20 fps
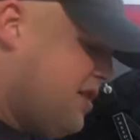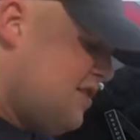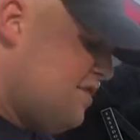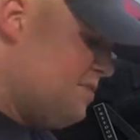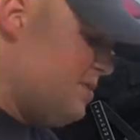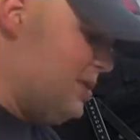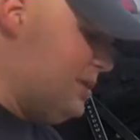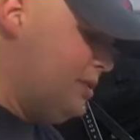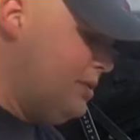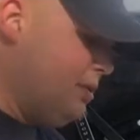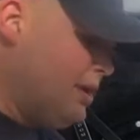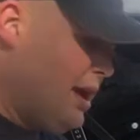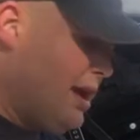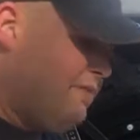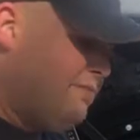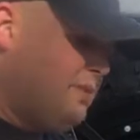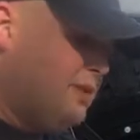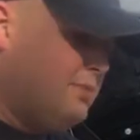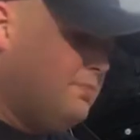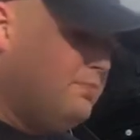I've
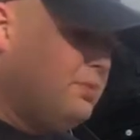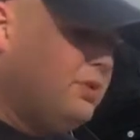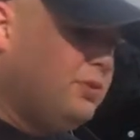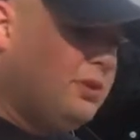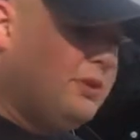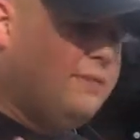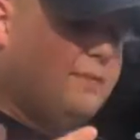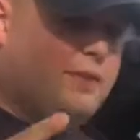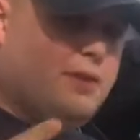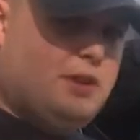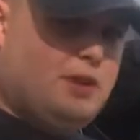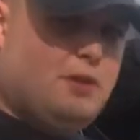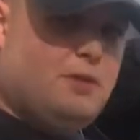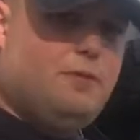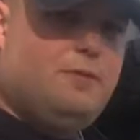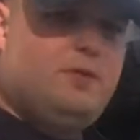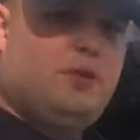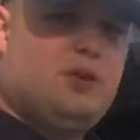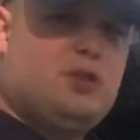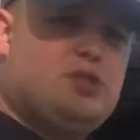been building video
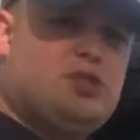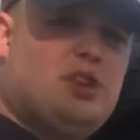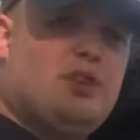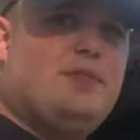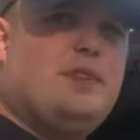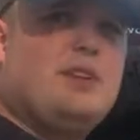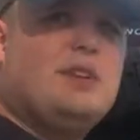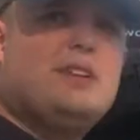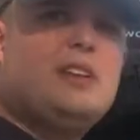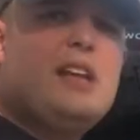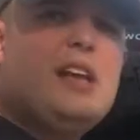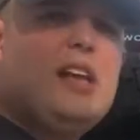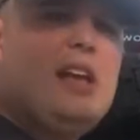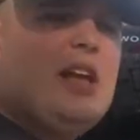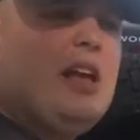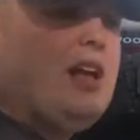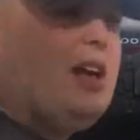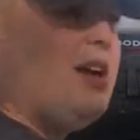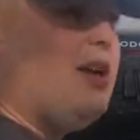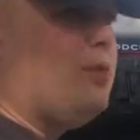footage of it.
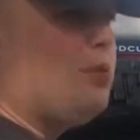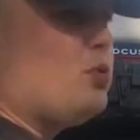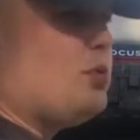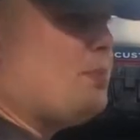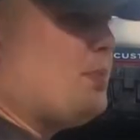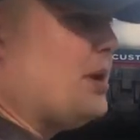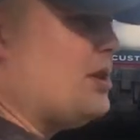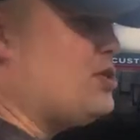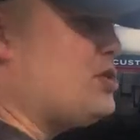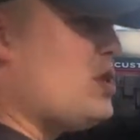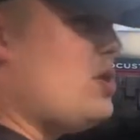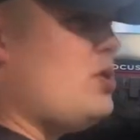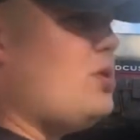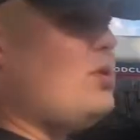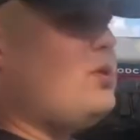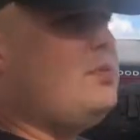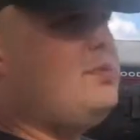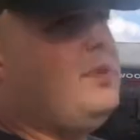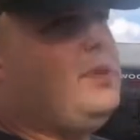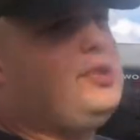With my
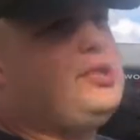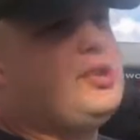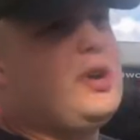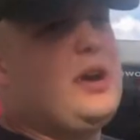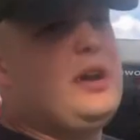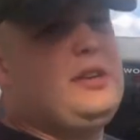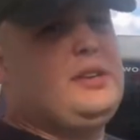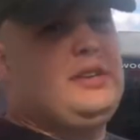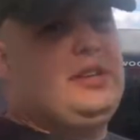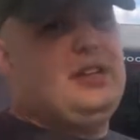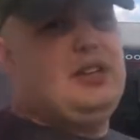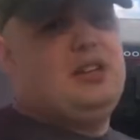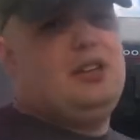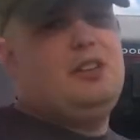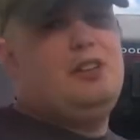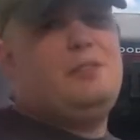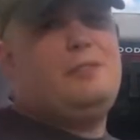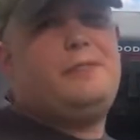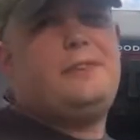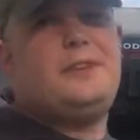drone, been trying
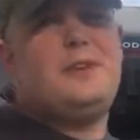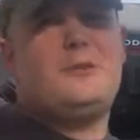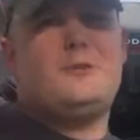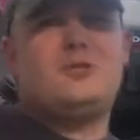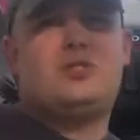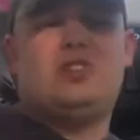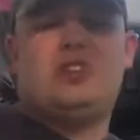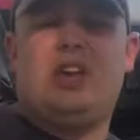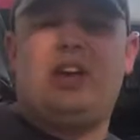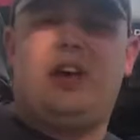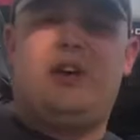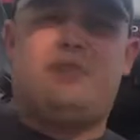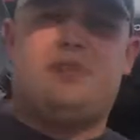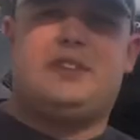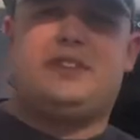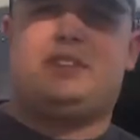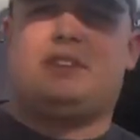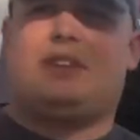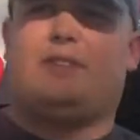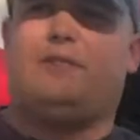to, you know, see how it
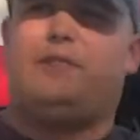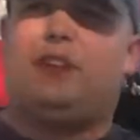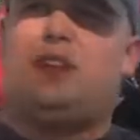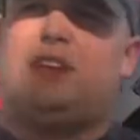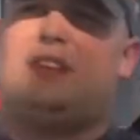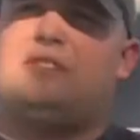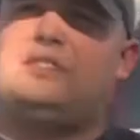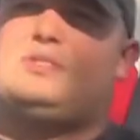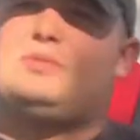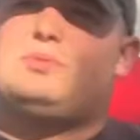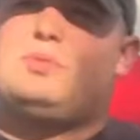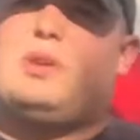does at events.